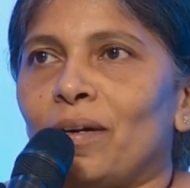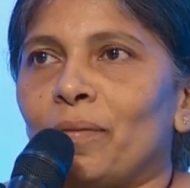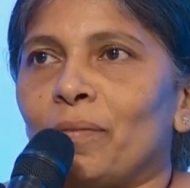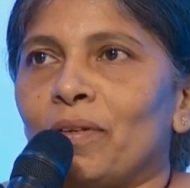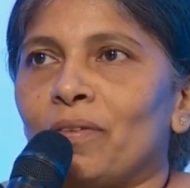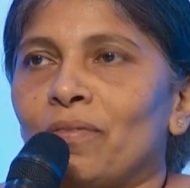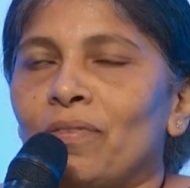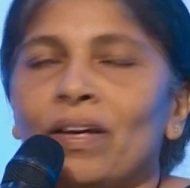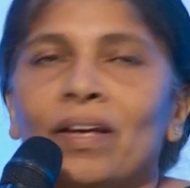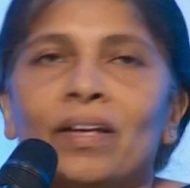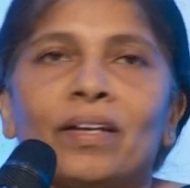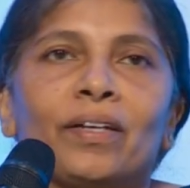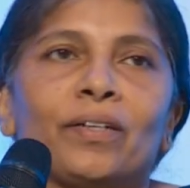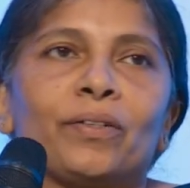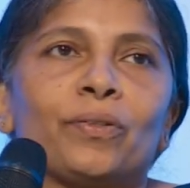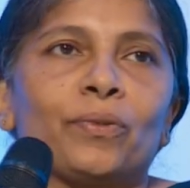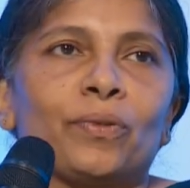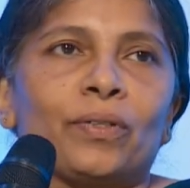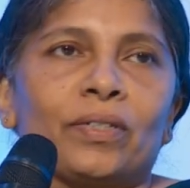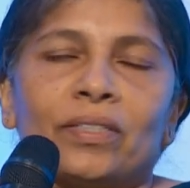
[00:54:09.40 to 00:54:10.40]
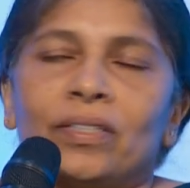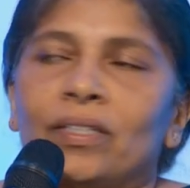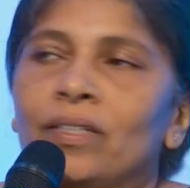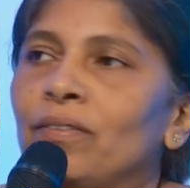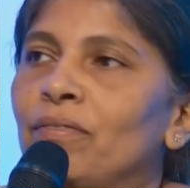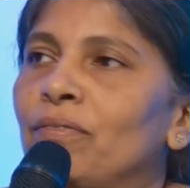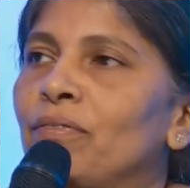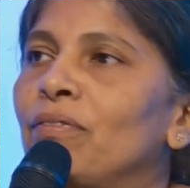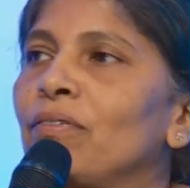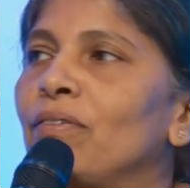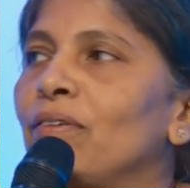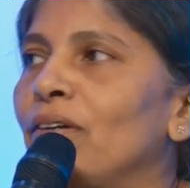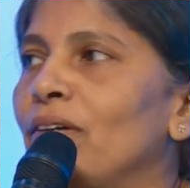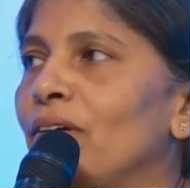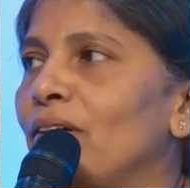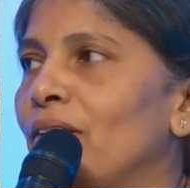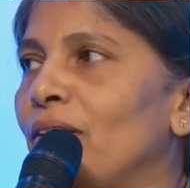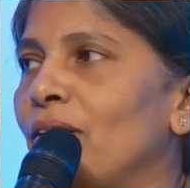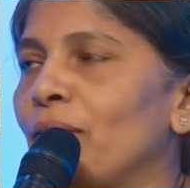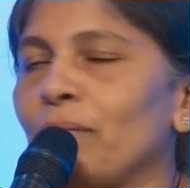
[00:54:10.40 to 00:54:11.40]
failing to achieve,
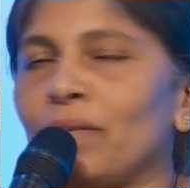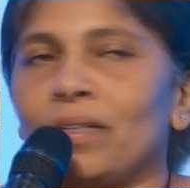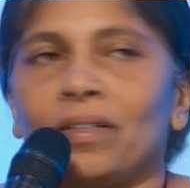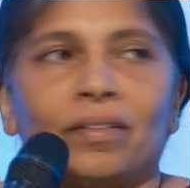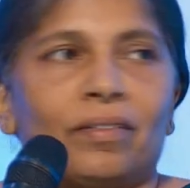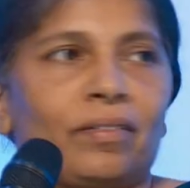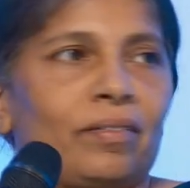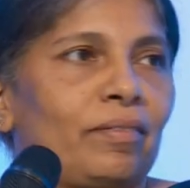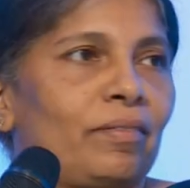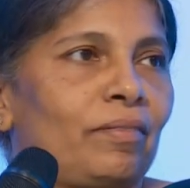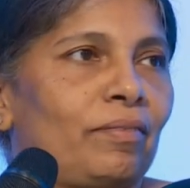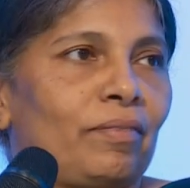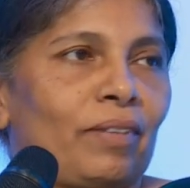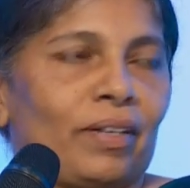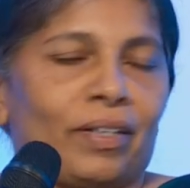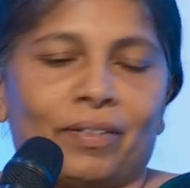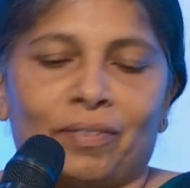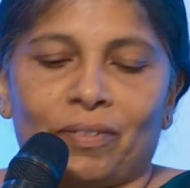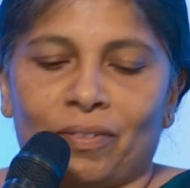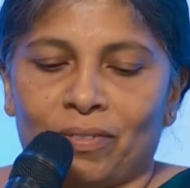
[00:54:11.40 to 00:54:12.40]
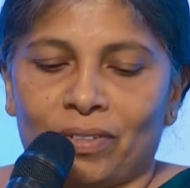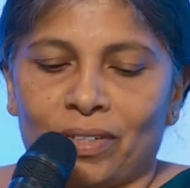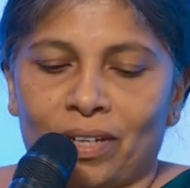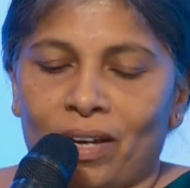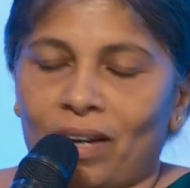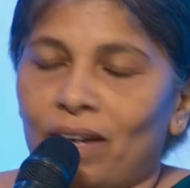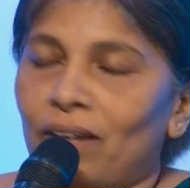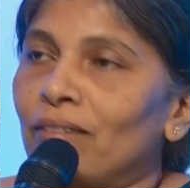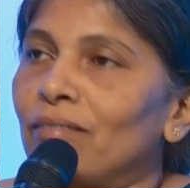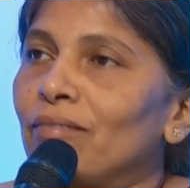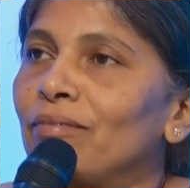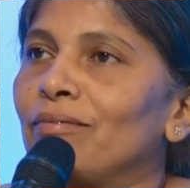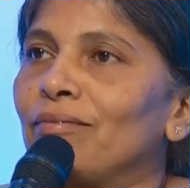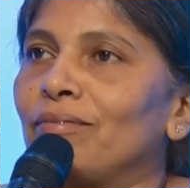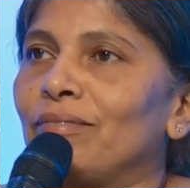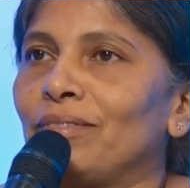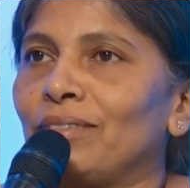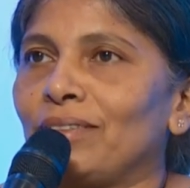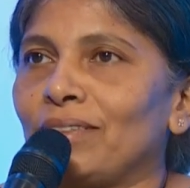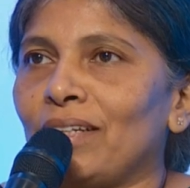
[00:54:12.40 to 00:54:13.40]
whatever we are
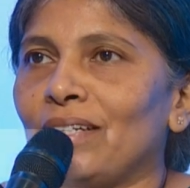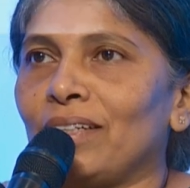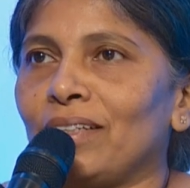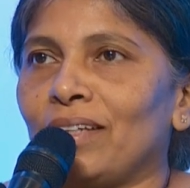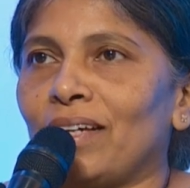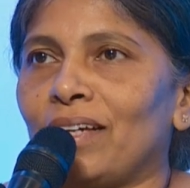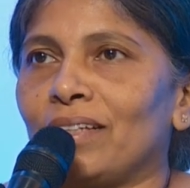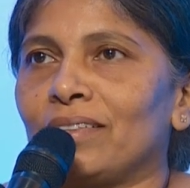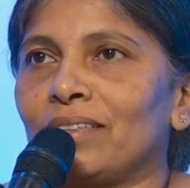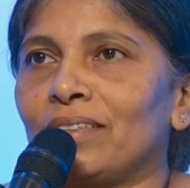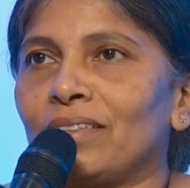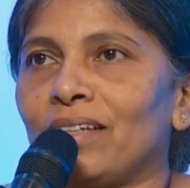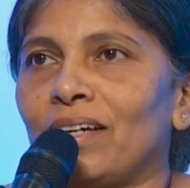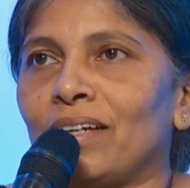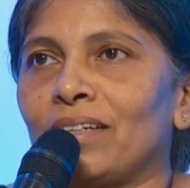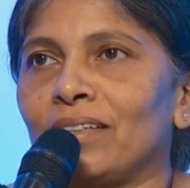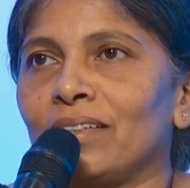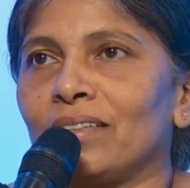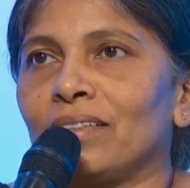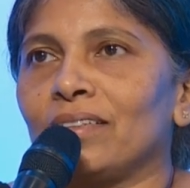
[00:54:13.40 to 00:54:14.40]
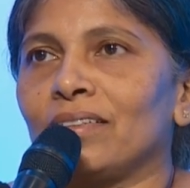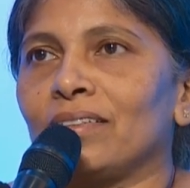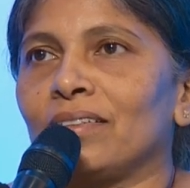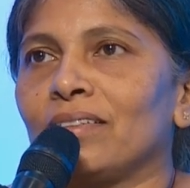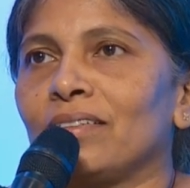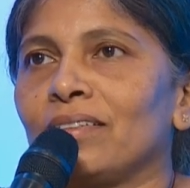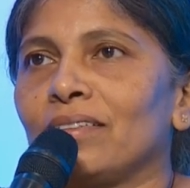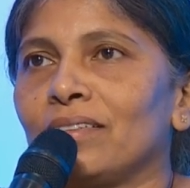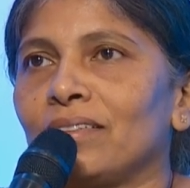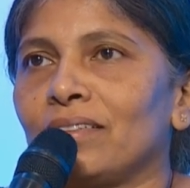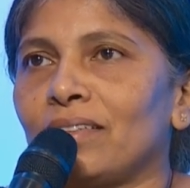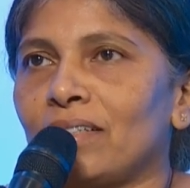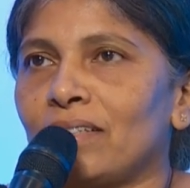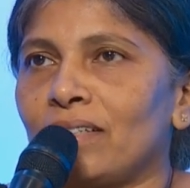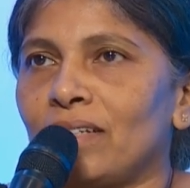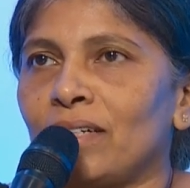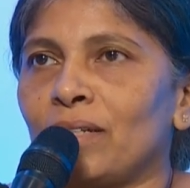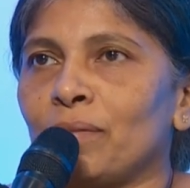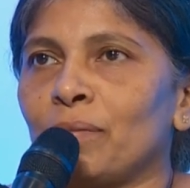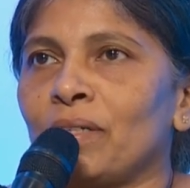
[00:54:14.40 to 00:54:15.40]
saying as under the
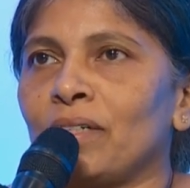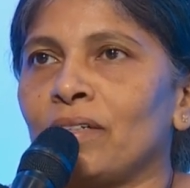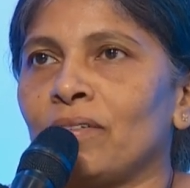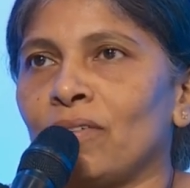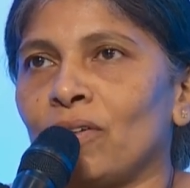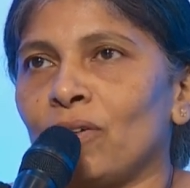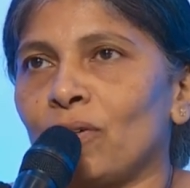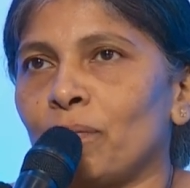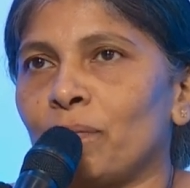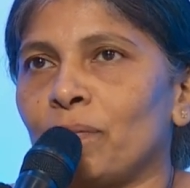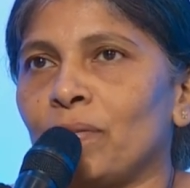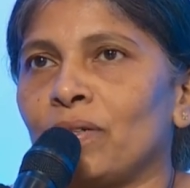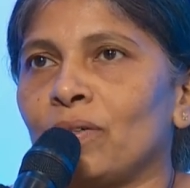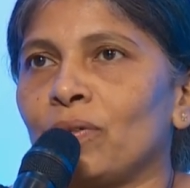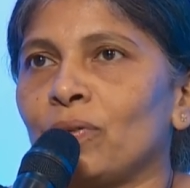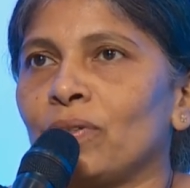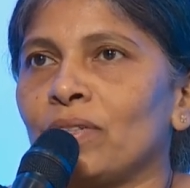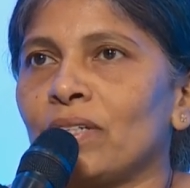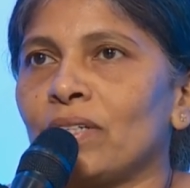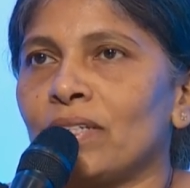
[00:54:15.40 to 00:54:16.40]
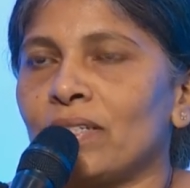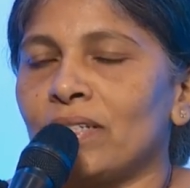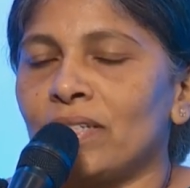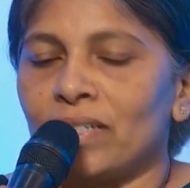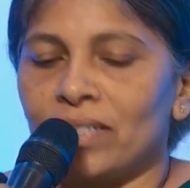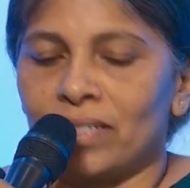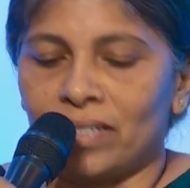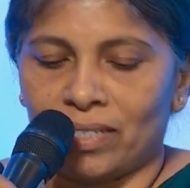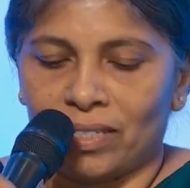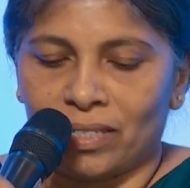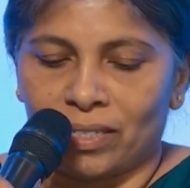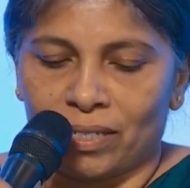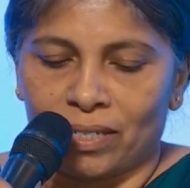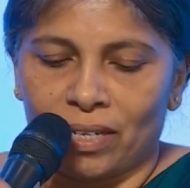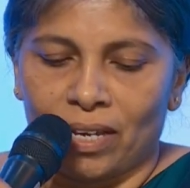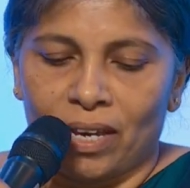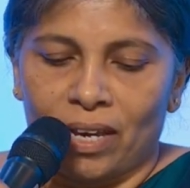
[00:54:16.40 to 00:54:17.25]
sustainable development or the SDGs.